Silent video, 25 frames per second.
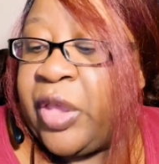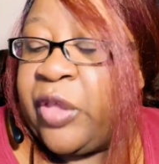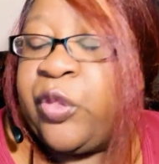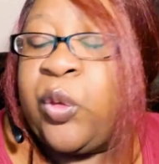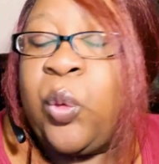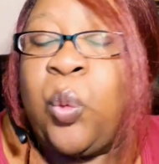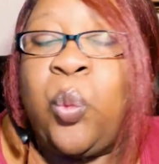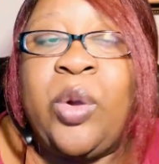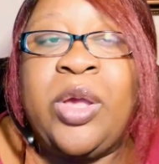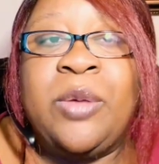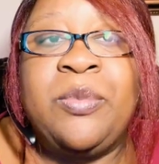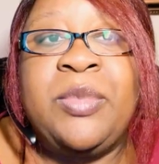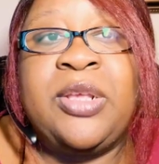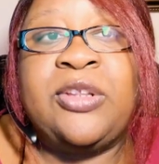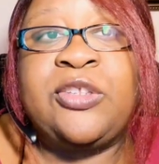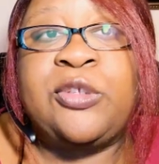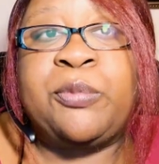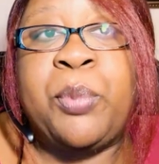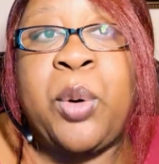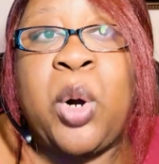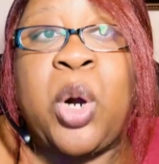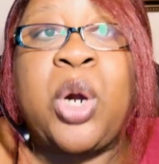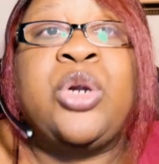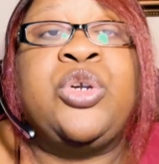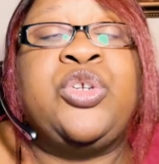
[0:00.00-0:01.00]
the women's
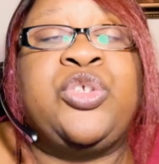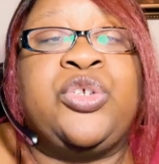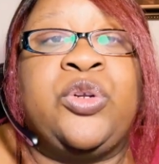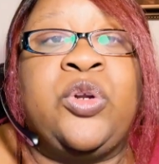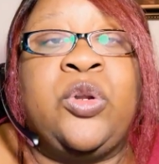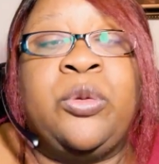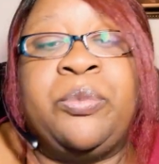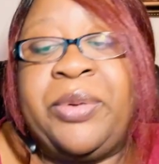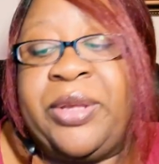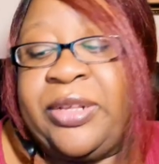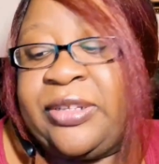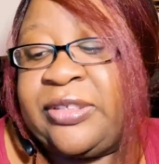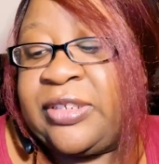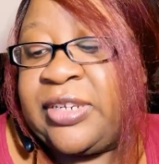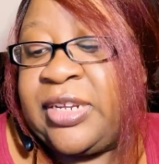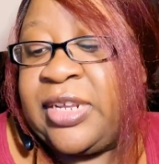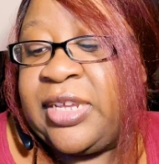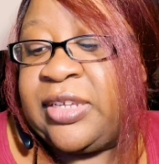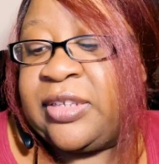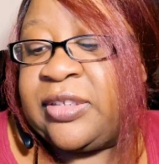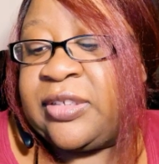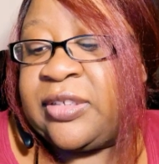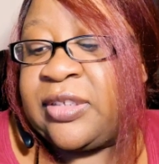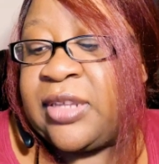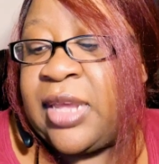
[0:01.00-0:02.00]
personal
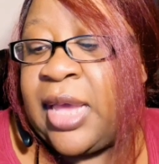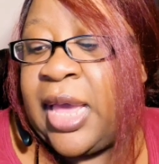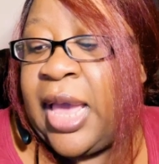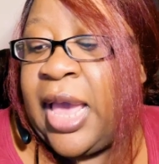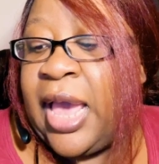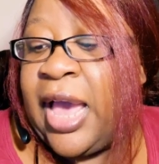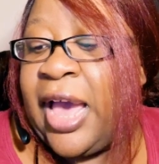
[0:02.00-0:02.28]
business